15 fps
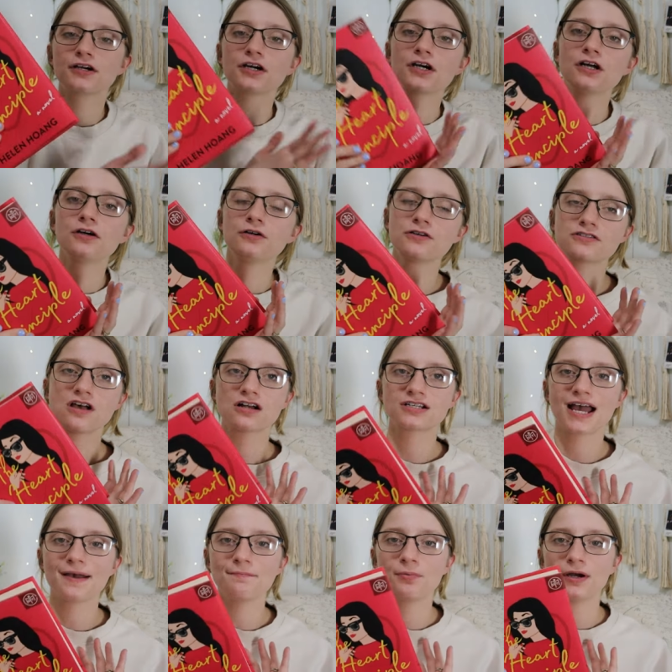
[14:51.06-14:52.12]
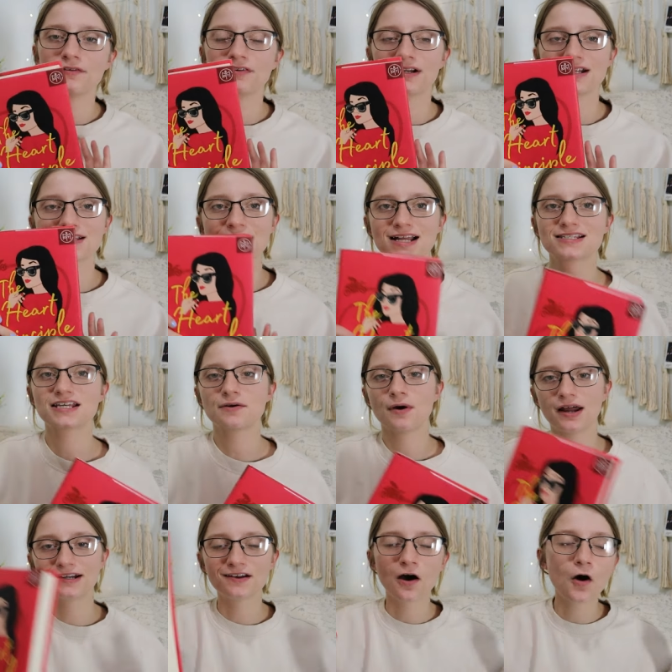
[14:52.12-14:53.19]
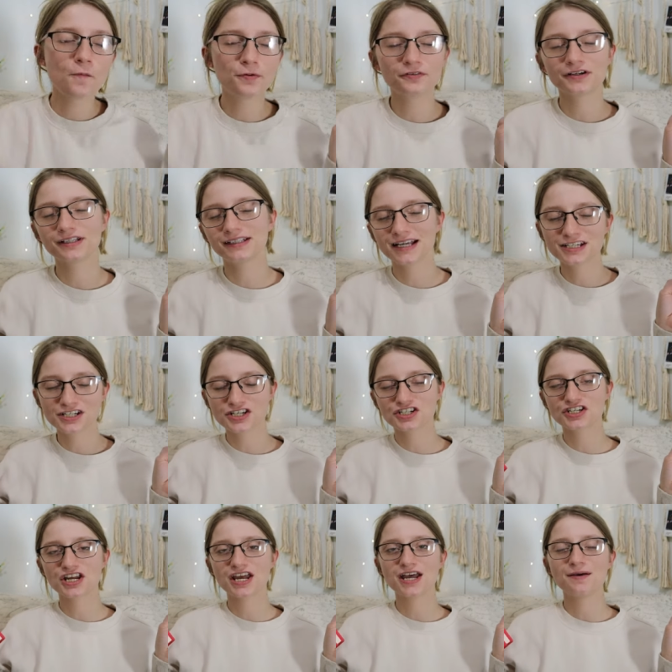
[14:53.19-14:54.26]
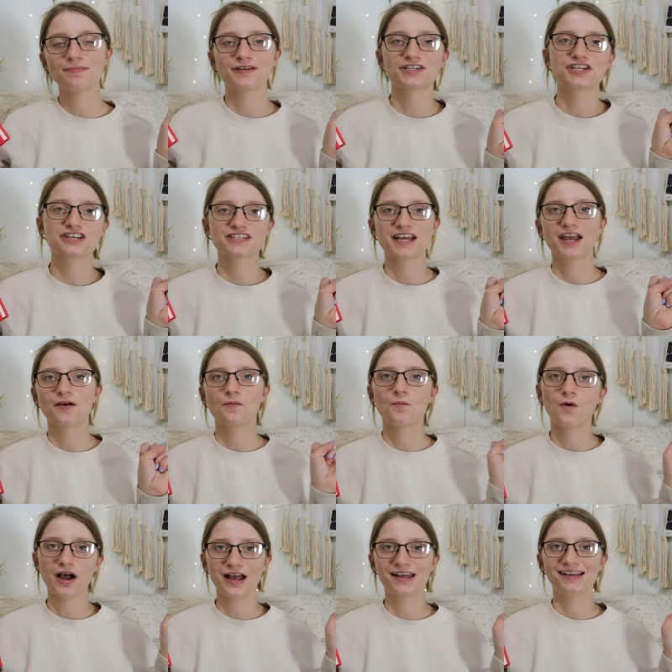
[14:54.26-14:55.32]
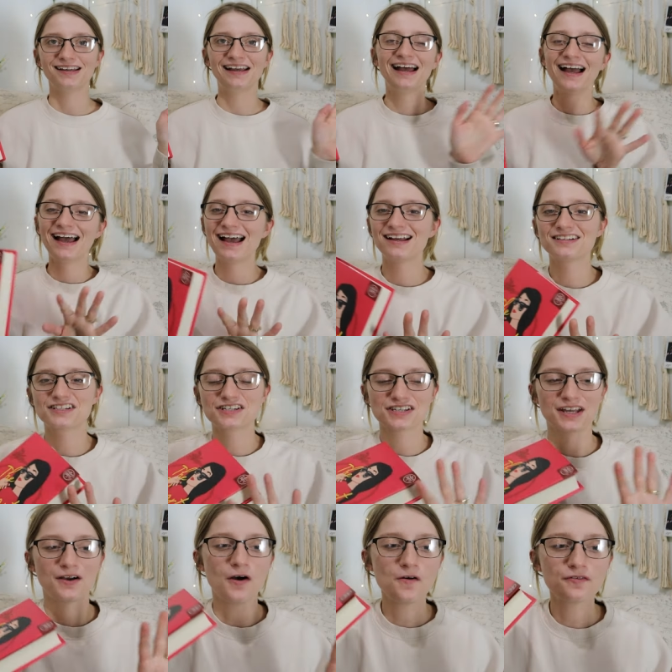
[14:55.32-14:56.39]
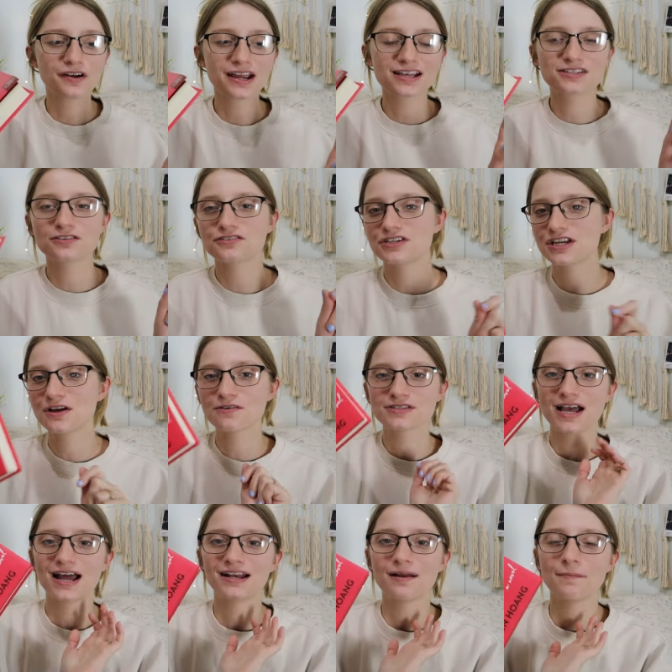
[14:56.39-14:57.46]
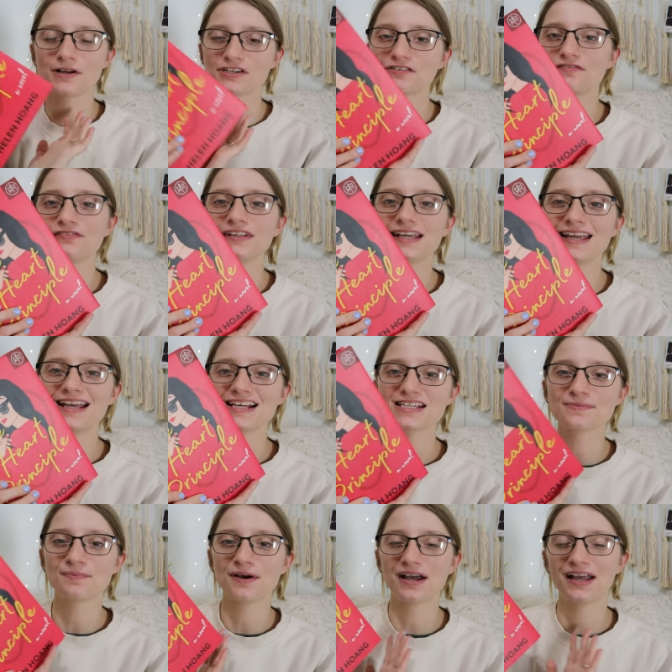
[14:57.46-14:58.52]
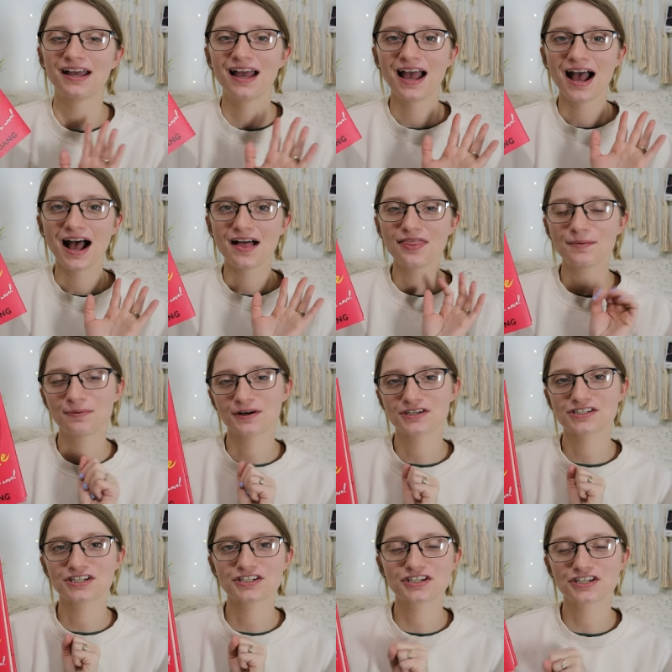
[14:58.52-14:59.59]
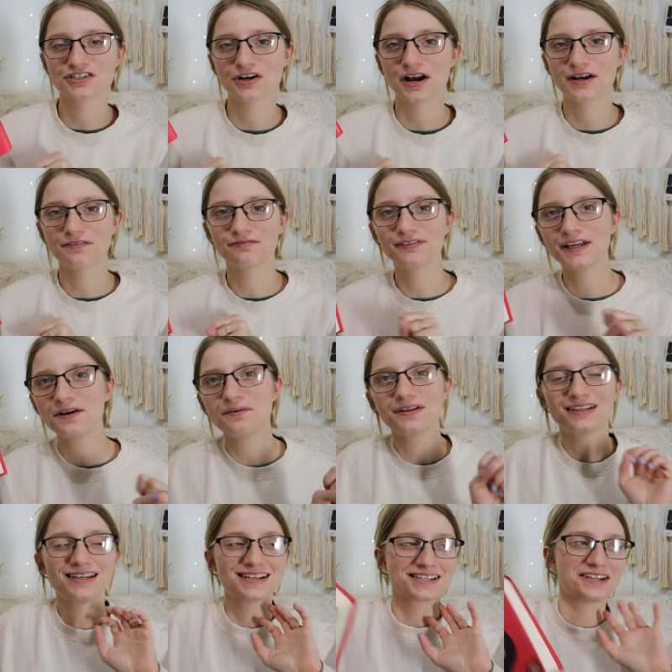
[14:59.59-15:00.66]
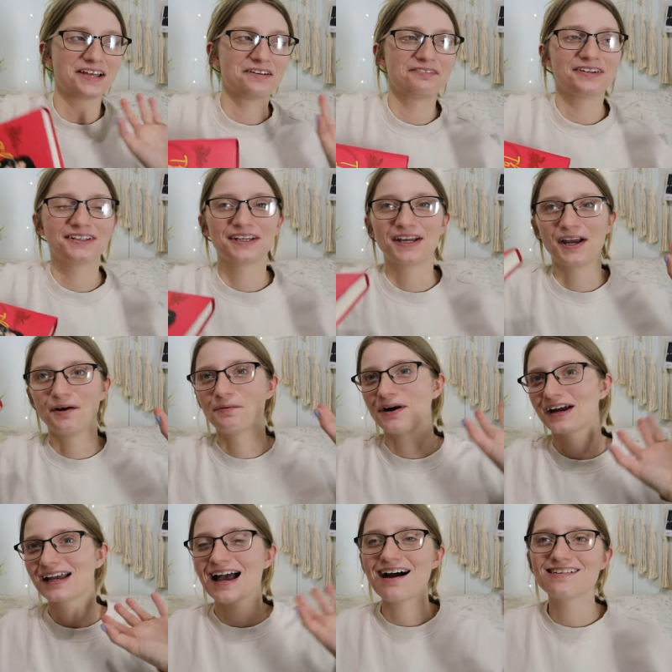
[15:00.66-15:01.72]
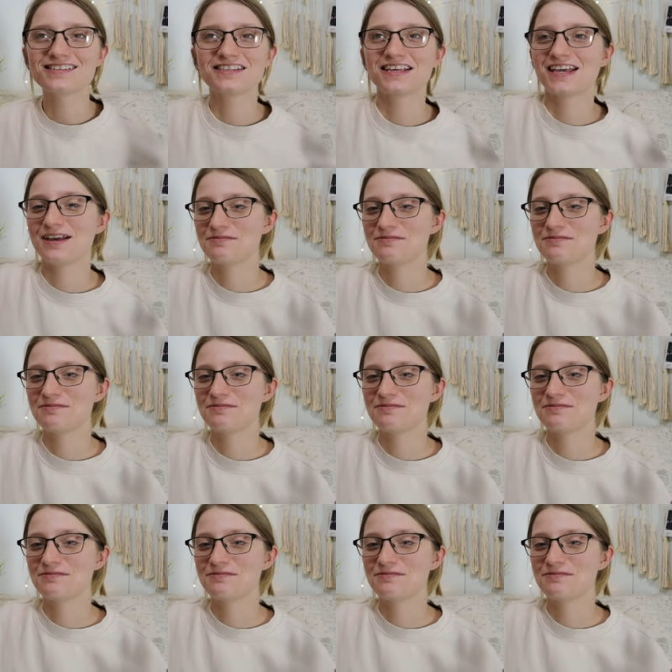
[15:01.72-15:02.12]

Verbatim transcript: a girl whose longtime boyfriend decides they want an open relationship and she's like, what? And she's like over it. So she goes on a bunch of flings, but the person she's trying to fling with, it doesn't like really work out. So they